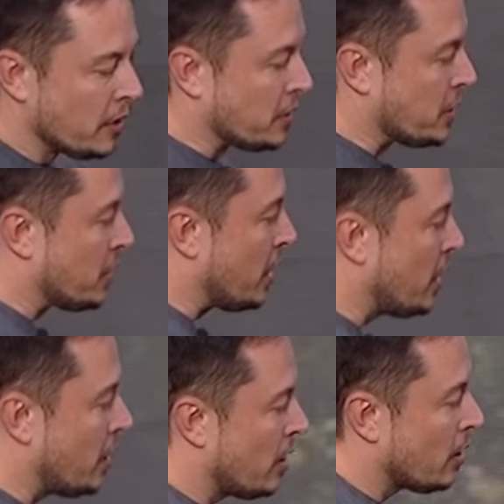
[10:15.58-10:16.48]
This is
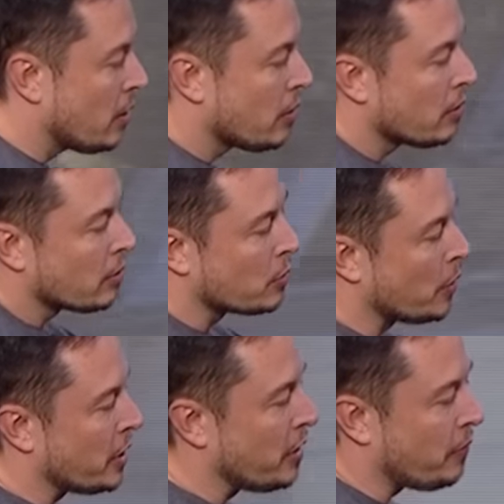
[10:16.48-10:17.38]
the, so
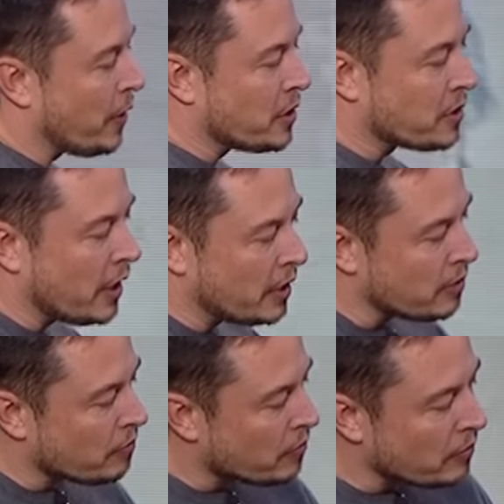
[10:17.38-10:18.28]
what the French slate
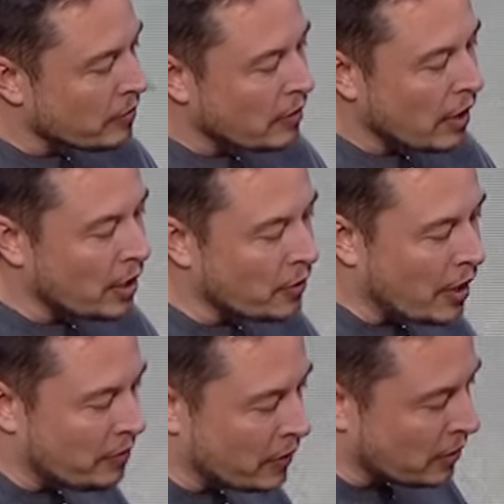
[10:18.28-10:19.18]

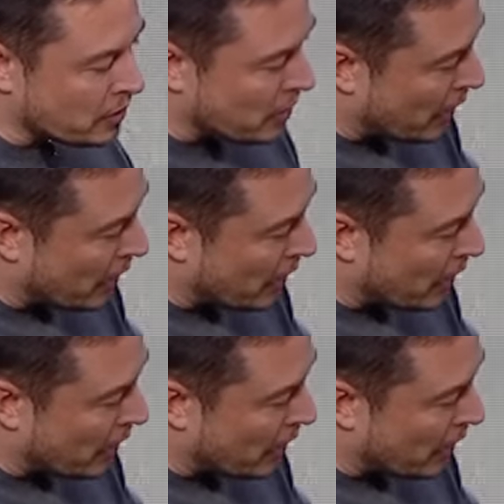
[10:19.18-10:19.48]
hydrographic looks